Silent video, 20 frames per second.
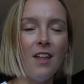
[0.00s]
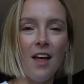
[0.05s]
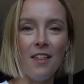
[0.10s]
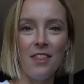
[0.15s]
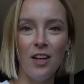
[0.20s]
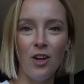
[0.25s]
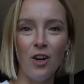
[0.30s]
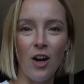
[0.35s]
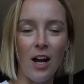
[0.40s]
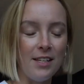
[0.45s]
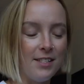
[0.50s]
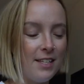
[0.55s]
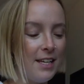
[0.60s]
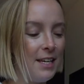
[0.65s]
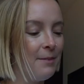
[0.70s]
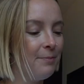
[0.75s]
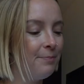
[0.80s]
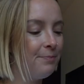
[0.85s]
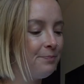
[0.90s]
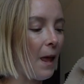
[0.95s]
Nothing
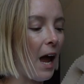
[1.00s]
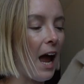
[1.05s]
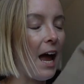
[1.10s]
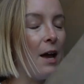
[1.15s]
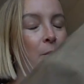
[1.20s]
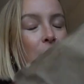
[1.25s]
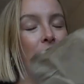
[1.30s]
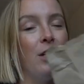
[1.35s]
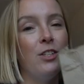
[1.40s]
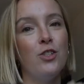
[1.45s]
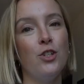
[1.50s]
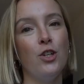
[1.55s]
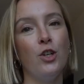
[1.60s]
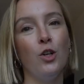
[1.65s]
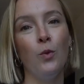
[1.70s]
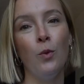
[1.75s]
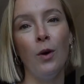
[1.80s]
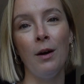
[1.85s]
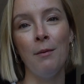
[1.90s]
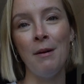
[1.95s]
crazy. I went
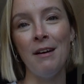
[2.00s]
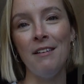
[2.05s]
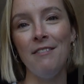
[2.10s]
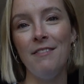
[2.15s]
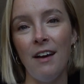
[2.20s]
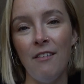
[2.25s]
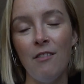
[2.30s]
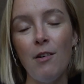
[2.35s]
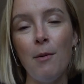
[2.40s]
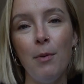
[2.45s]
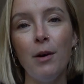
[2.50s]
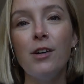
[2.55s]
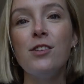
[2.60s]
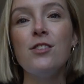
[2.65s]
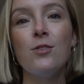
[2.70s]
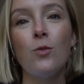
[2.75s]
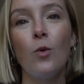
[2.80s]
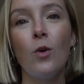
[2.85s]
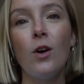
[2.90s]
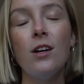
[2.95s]
to one of my favorite
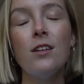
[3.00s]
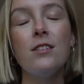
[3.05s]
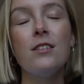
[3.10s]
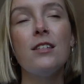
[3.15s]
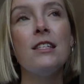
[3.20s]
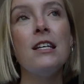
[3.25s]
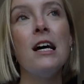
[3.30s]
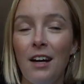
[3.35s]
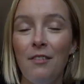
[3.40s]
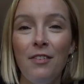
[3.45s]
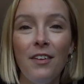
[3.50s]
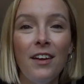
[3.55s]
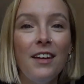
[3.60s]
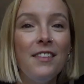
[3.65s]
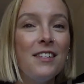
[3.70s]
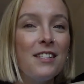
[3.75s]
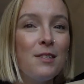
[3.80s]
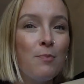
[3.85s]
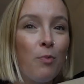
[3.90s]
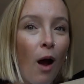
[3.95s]
bookstores. I feel
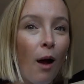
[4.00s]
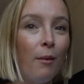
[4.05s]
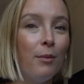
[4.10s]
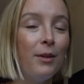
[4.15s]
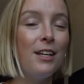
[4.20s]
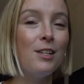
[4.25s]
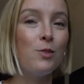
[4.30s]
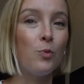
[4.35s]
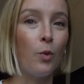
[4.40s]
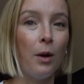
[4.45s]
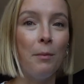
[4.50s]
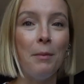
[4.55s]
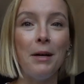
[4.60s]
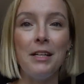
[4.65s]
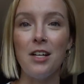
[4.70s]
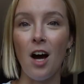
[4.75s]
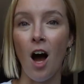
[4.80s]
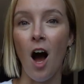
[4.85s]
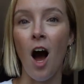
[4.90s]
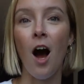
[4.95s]
like this probably is one of my
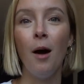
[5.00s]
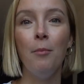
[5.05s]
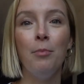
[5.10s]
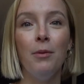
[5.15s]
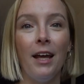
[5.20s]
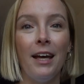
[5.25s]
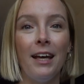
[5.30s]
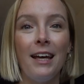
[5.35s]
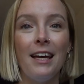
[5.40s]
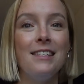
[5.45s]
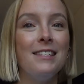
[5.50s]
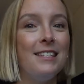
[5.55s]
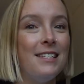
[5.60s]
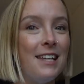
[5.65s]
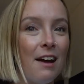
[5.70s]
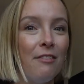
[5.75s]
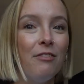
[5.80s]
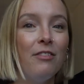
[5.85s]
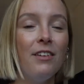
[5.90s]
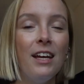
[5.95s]
top, like it's
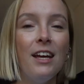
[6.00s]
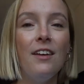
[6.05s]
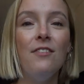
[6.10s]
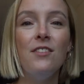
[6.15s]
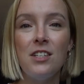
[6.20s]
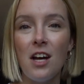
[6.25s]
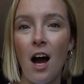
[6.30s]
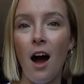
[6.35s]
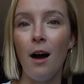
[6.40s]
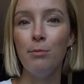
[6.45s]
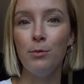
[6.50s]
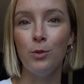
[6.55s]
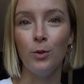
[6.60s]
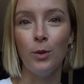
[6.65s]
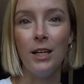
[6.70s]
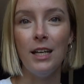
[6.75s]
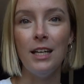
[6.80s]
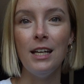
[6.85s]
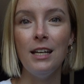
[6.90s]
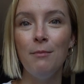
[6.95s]
definitely in the top
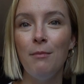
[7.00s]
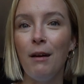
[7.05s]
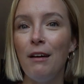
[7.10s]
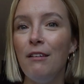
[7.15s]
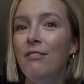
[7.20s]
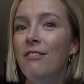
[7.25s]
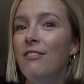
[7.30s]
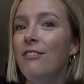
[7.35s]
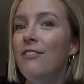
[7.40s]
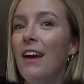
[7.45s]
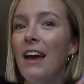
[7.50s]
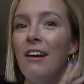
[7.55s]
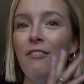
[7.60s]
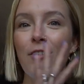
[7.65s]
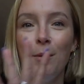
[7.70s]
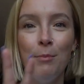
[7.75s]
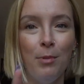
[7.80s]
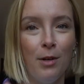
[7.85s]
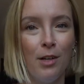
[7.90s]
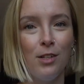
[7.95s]
three, my
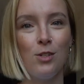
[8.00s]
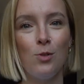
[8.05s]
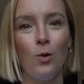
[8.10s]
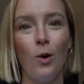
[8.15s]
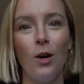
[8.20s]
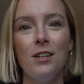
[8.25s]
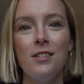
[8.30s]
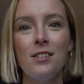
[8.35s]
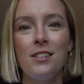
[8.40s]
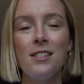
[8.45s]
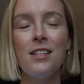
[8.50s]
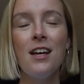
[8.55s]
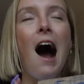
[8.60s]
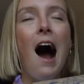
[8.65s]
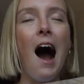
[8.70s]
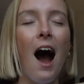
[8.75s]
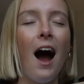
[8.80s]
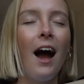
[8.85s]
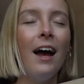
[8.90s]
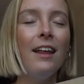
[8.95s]
favorite bookstores.
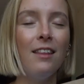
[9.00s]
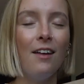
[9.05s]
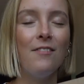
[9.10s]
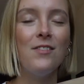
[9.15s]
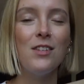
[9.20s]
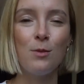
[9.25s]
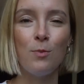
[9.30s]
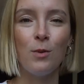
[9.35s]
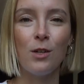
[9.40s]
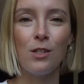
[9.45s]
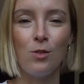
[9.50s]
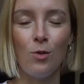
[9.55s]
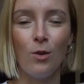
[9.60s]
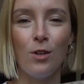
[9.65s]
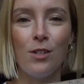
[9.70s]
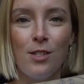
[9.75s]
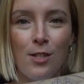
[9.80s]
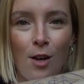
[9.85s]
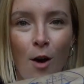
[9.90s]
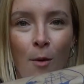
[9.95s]
I love this bookstore
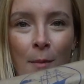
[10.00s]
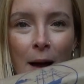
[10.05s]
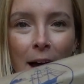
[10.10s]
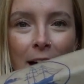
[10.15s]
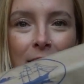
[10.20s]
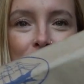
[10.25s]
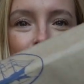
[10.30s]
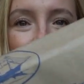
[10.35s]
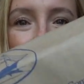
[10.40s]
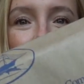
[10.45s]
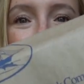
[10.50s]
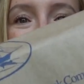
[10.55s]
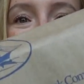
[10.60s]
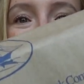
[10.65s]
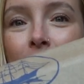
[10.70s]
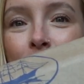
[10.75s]
so much.